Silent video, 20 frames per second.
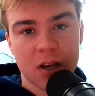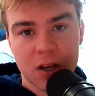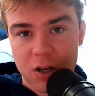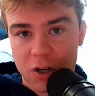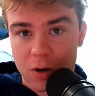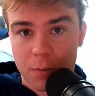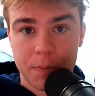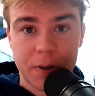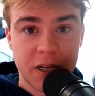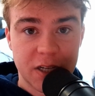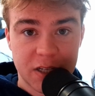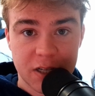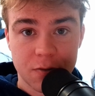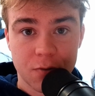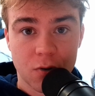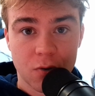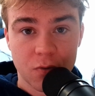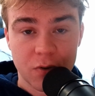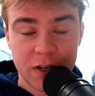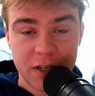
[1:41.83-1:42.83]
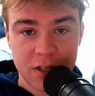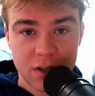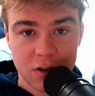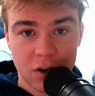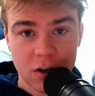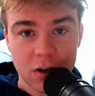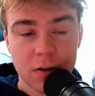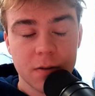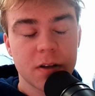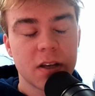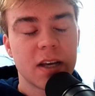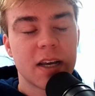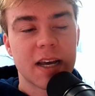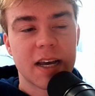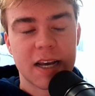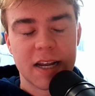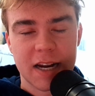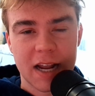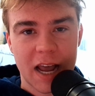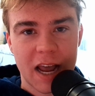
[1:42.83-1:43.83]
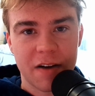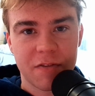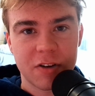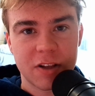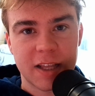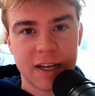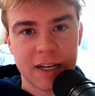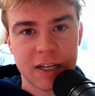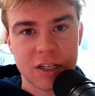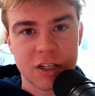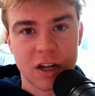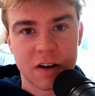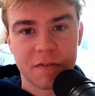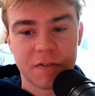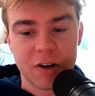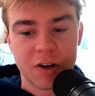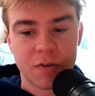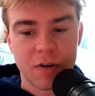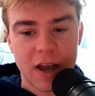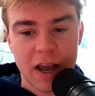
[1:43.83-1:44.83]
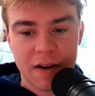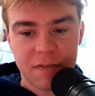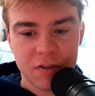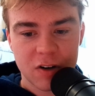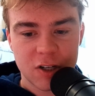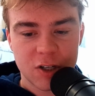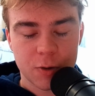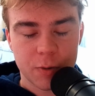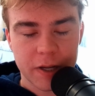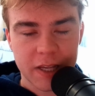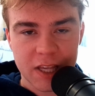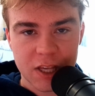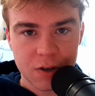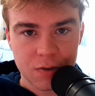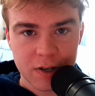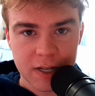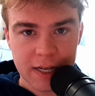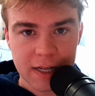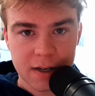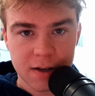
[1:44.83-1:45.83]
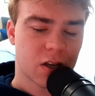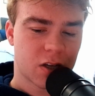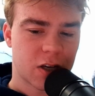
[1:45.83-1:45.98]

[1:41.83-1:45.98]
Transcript: your PC will restart, and everything is done for you, every tweak you need.